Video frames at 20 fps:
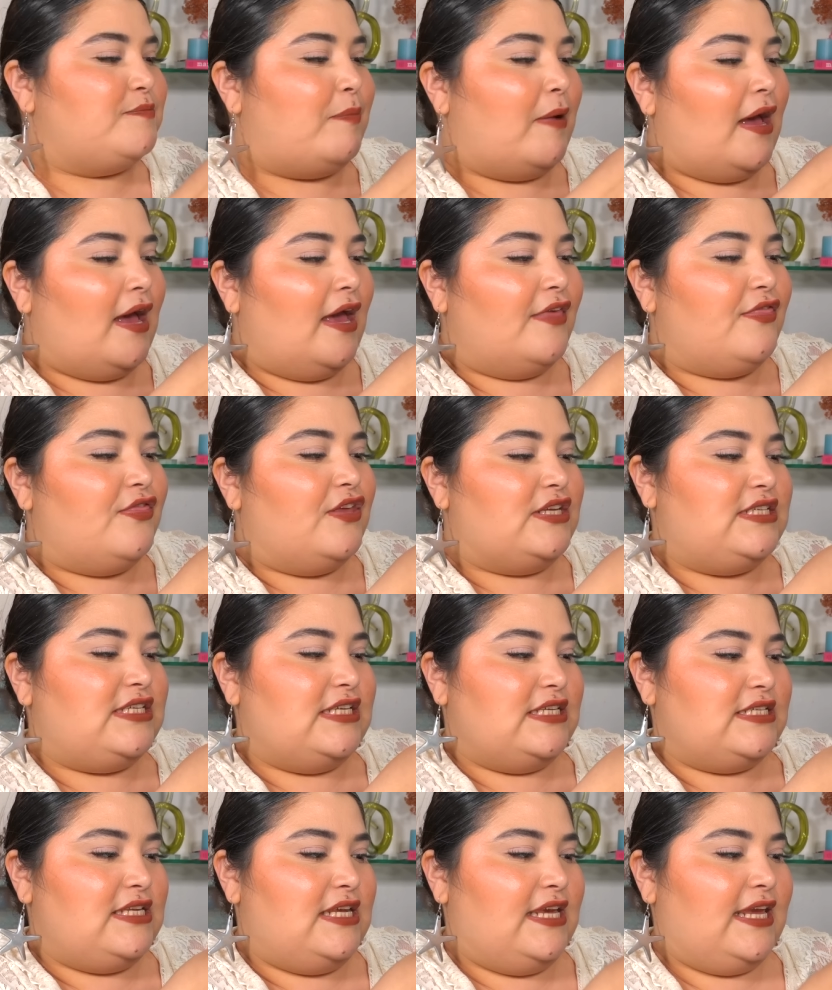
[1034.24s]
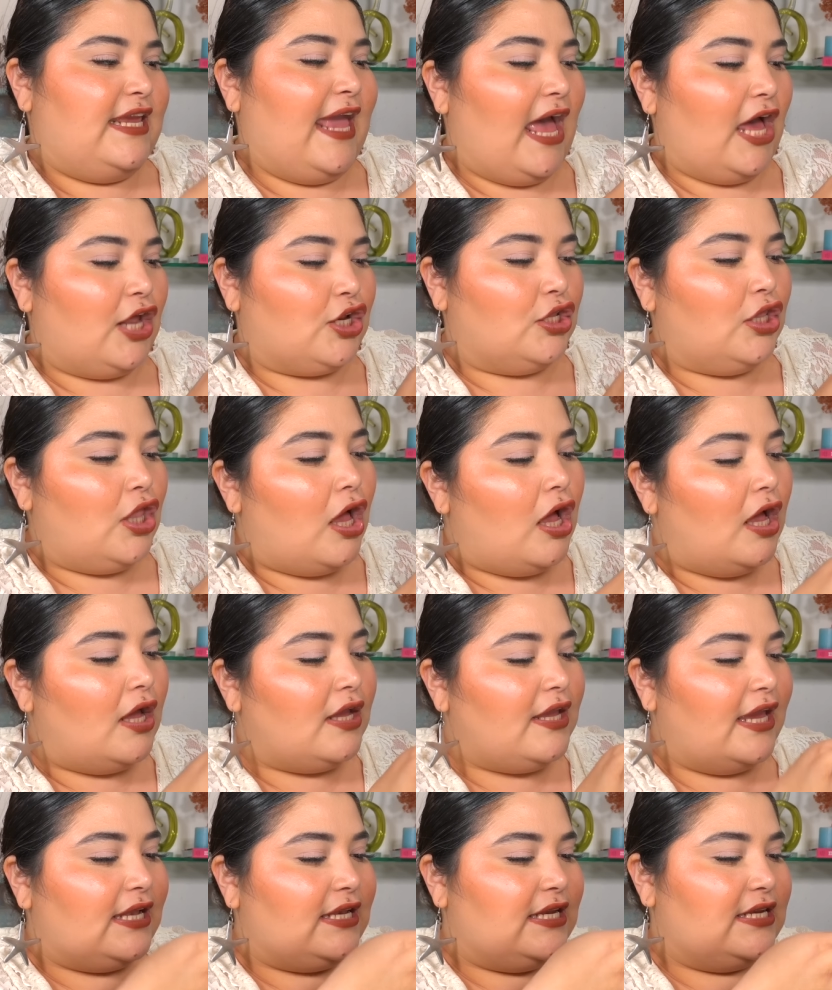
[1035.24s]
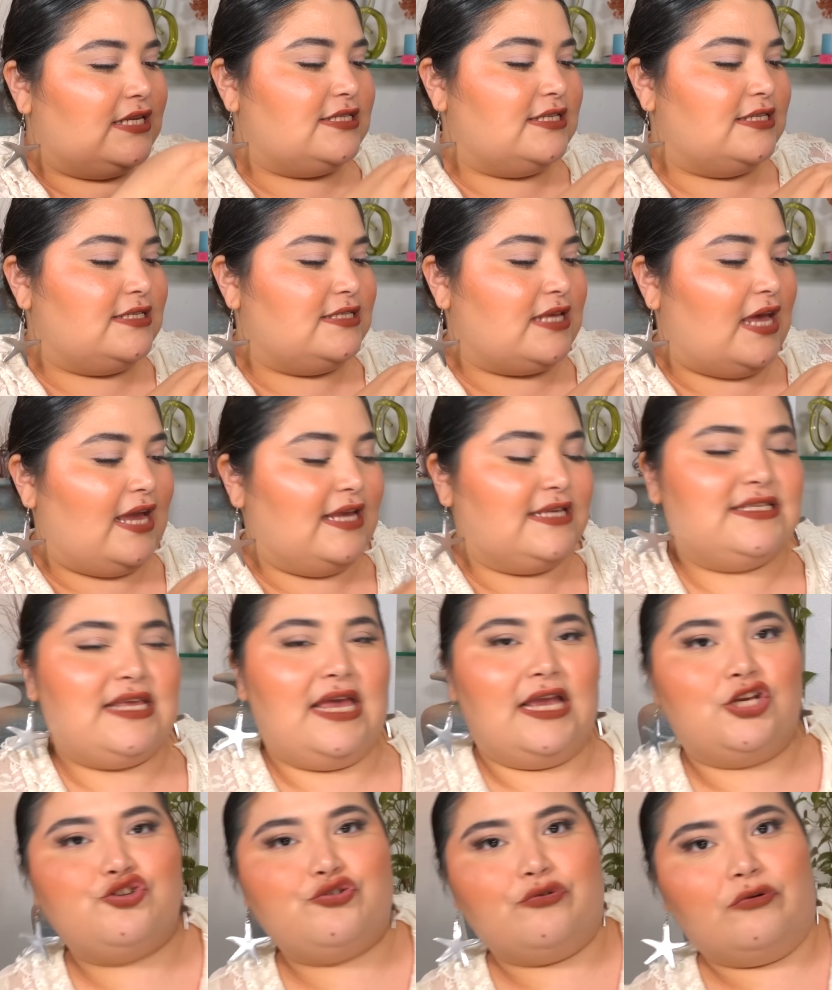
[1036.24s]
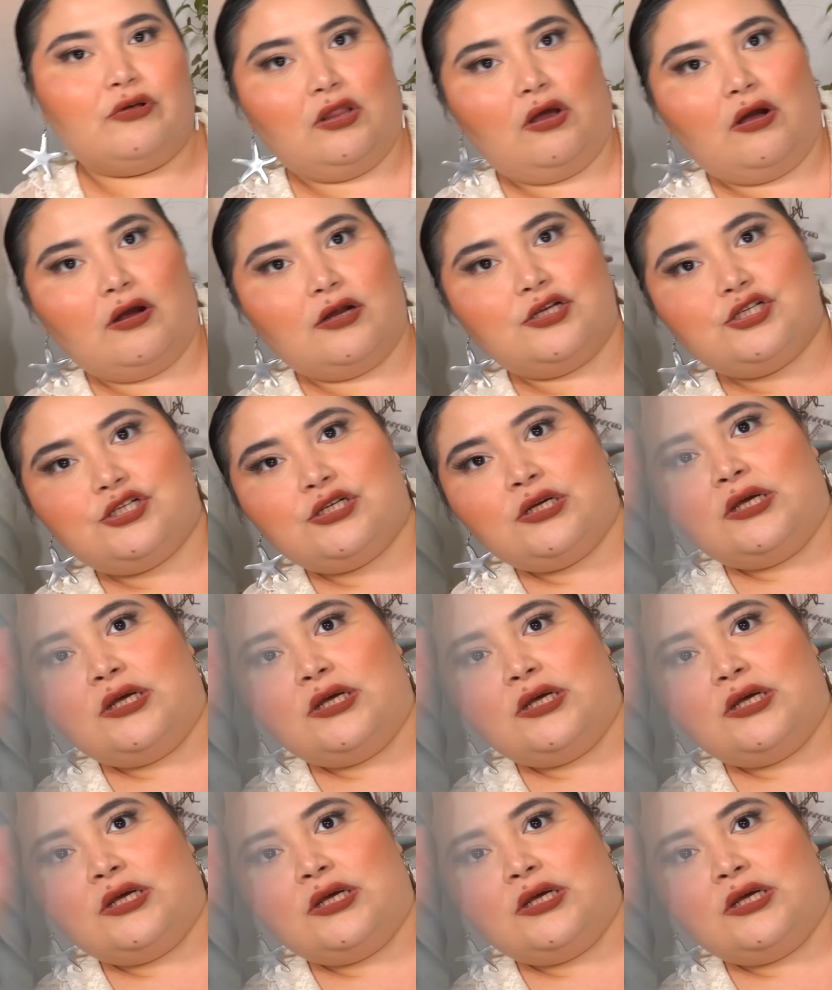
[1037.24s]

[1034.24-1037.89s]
by the Disney catalog and it is a size extra large.